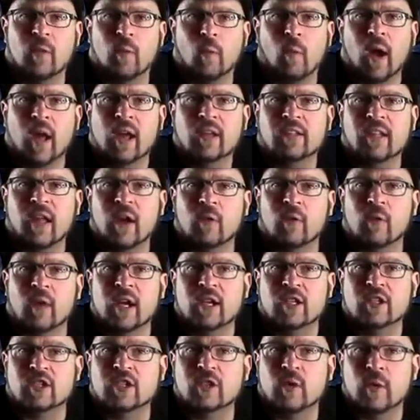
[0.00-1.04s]
Why is that
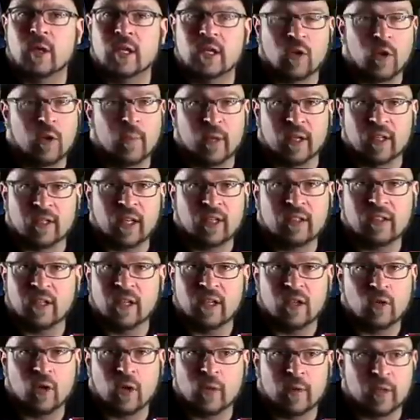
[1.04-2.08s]
range so enormous? That's an
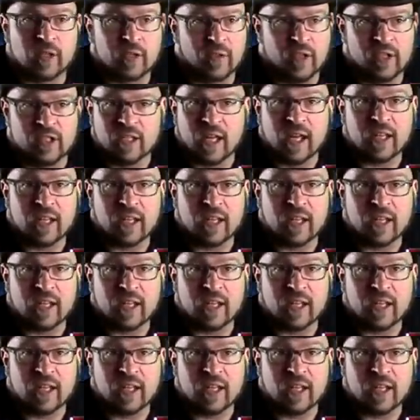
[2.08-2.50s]
enormous range.